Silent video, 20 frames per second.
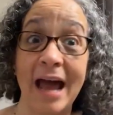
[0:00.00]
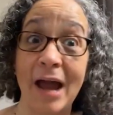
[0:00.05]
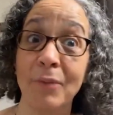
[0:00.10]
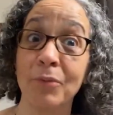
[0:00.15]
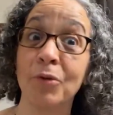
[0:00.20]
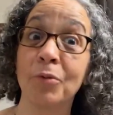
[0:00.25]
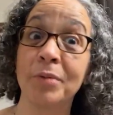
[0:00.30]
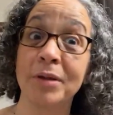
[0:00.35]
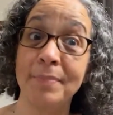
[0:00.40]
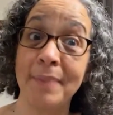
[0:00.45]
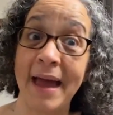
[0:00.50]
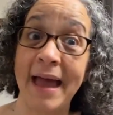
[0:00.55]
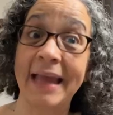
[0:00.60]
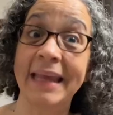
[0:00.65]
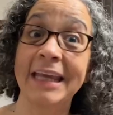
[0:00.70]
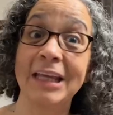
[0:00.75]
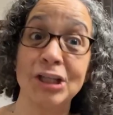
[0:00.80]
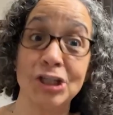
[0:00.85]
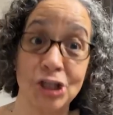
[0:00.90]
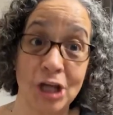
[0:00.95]
I will be
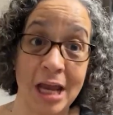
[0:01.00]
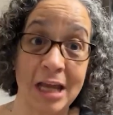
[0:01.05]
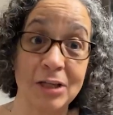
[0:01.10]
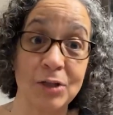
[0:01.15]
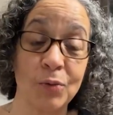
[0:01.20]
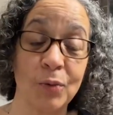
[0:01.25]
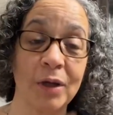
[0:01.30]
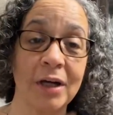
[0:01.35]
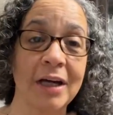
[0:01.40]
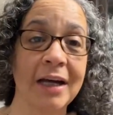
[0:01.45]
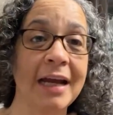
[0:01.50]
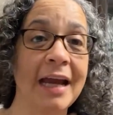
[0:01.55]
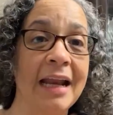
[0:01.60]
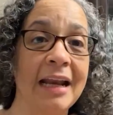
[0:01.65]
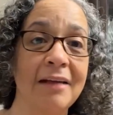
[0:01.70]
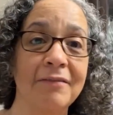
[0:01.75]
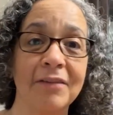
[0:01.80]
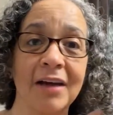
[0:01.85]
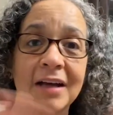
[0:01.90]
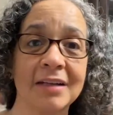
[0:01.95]
back in January,
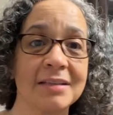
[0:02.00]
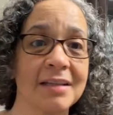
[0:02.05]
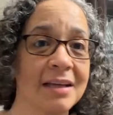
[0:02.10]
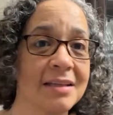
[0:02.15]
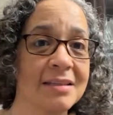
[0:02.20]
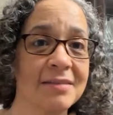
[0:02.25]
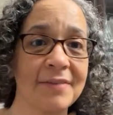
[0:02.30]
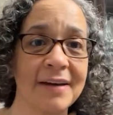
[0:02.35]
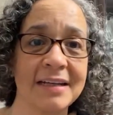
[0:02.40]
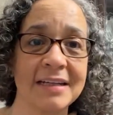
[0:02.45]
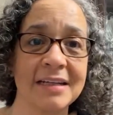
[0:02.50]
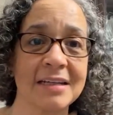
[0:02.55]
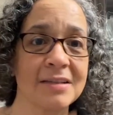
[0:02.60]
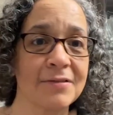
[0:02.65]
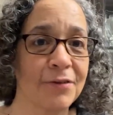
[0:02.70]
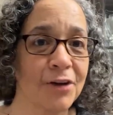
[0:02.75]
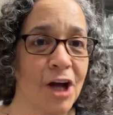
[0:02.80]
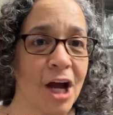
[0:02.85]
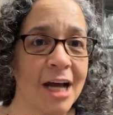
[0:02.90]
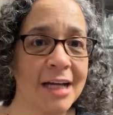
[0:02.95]
and I've got tons of
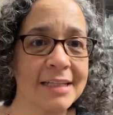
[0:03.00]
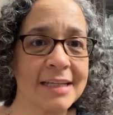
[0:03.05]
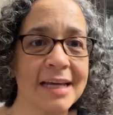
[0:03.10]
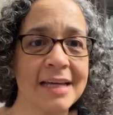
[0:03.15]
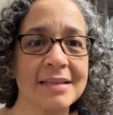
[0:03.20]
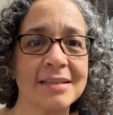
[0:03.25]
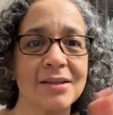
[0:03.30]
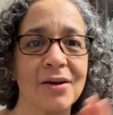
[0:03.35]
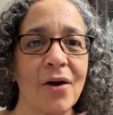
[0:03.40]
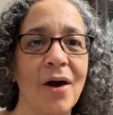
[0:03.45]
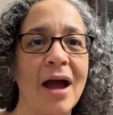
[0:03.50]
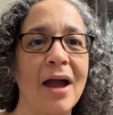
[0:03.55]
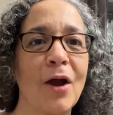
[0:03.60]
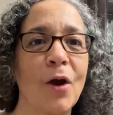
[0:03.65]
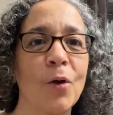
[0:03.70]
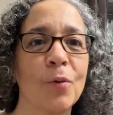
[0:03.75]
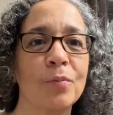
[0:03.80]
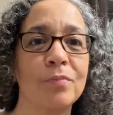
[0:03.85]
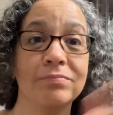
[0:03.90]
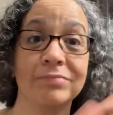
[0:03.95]
ideas for content. So I
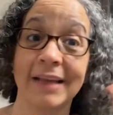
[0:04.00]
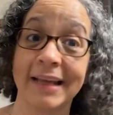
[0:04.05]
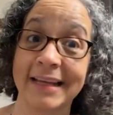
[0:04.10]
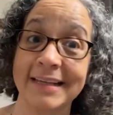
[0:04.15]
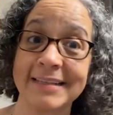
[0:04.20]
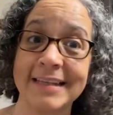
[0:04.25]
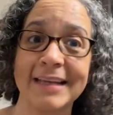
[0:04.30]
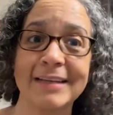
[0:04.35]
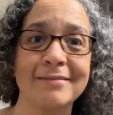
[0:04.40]
hope, like I